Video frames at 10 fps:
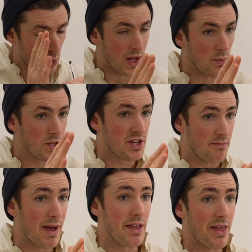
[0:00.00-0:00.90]
Once
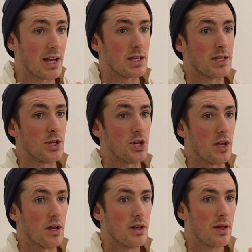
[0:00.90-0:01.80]
you've made that
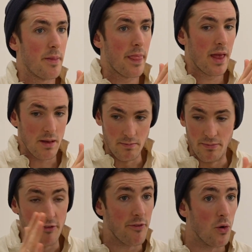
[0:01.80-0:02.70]
decision,
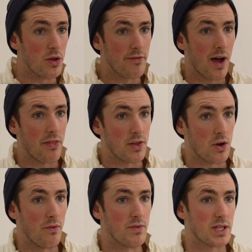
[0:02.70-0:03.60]
before you've had the
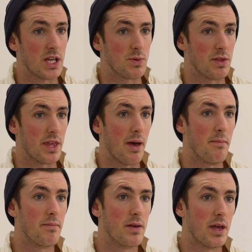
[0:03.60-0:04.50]
conversation with
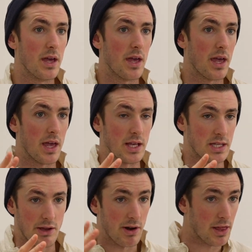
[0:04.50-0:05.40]
them,
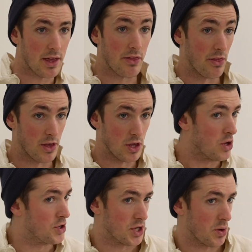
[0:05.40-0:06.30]
is there anything that
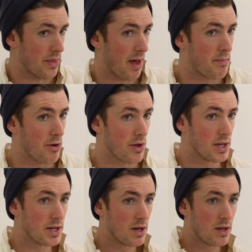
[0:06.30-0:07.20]
you do in that
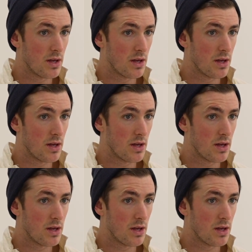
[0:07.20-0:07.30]
period?